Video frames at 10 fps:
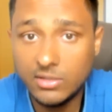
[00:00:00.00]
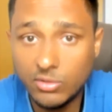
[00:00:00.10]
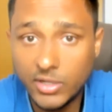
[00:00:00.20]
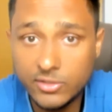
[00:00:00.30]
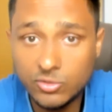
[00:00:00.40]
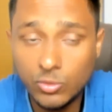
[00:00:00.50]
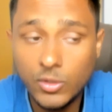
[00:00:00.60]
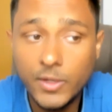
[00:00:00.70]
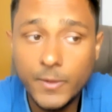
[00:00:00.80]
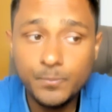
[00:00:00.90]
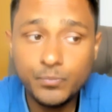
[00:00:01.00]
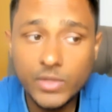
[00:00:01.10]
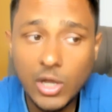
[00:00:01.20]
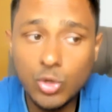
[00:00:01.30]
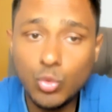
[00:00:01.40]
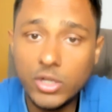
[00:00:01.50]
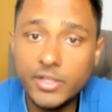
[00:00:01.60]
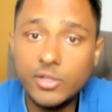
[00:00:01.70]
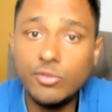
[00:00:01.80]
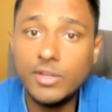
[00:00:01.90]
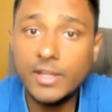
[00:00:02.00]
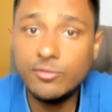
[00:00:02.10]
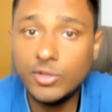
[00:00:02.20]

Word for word: All right, so our quality of life